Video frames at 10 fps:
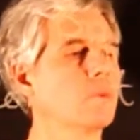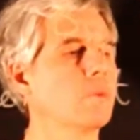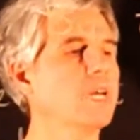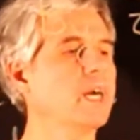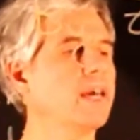
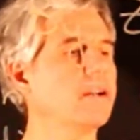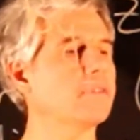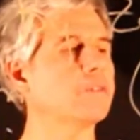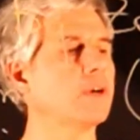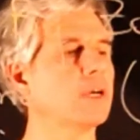we
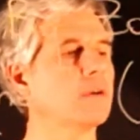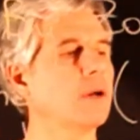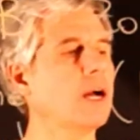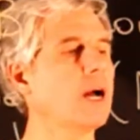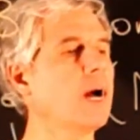have
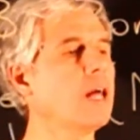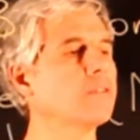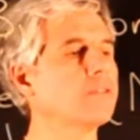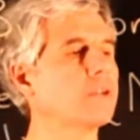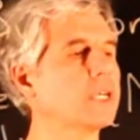
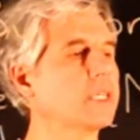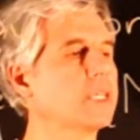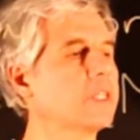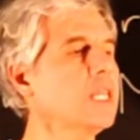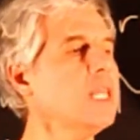alpha
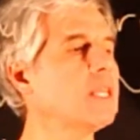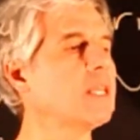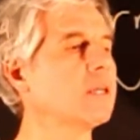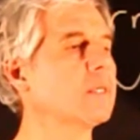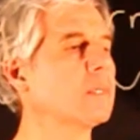in E,